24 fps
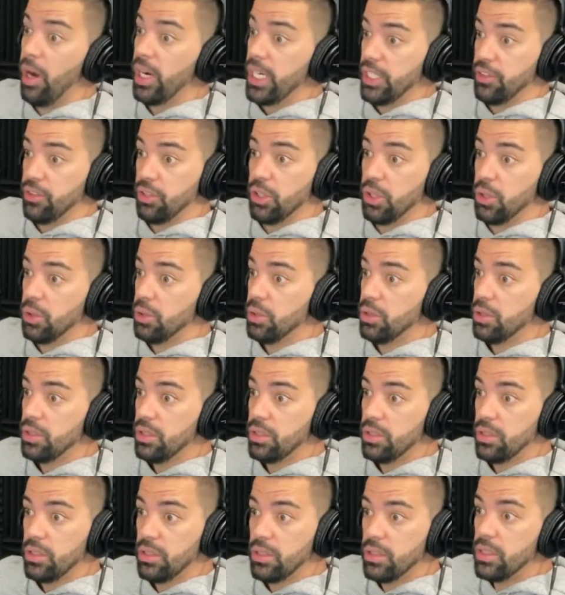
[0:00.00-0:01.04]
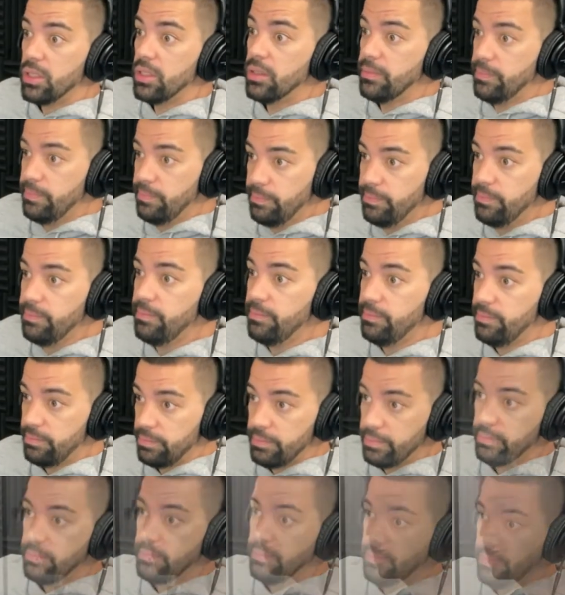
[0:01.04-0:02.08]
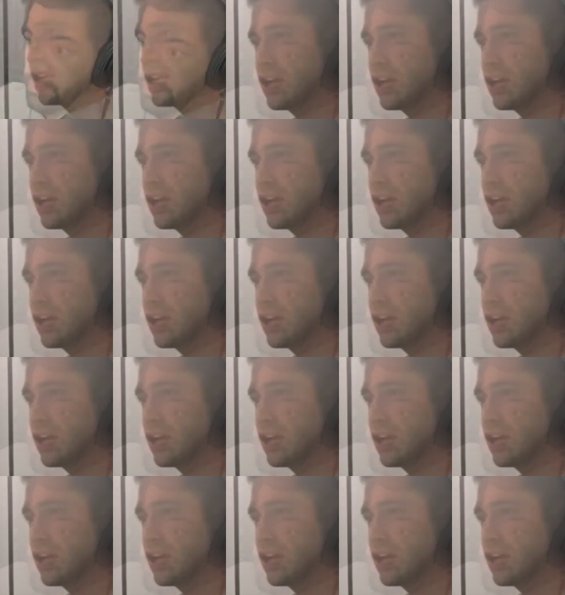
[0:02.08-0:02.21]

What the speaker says: It was a perfect throw, and he